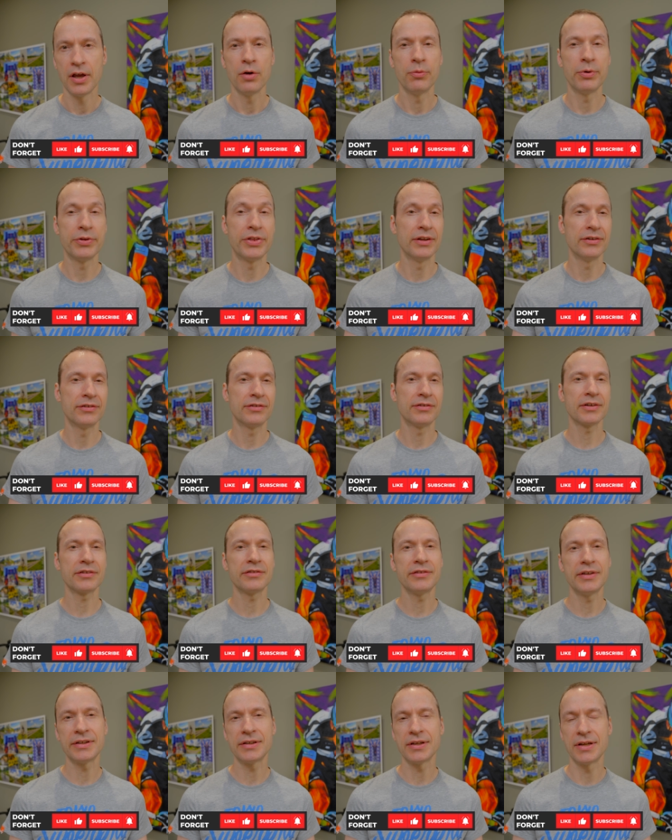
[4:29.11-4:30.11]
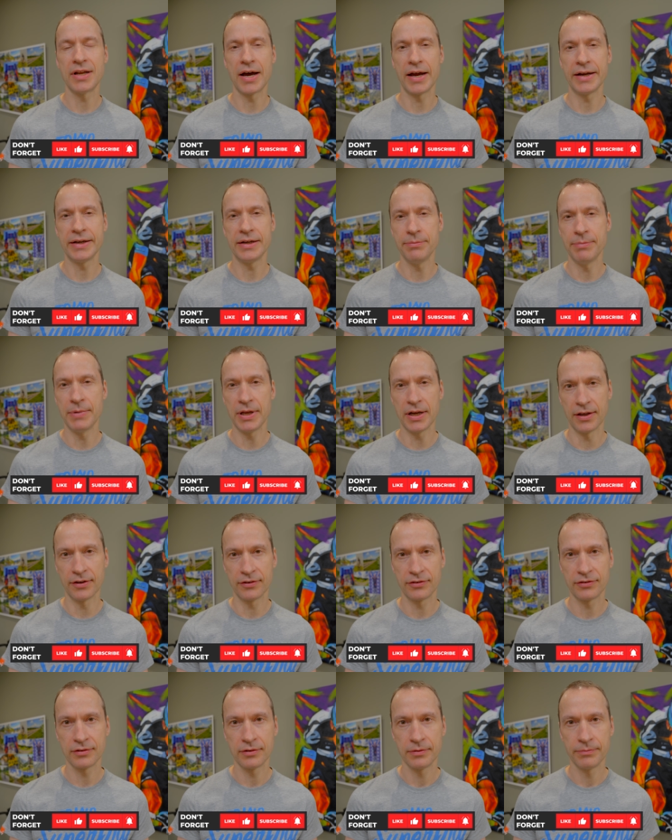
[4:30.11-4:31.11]
within 60 to 90
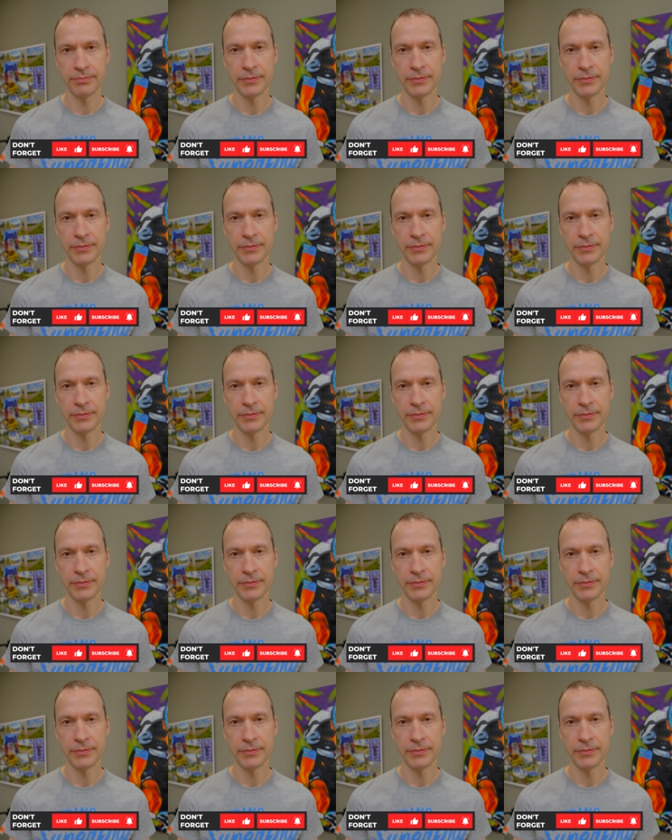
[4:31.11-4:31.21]
minutes.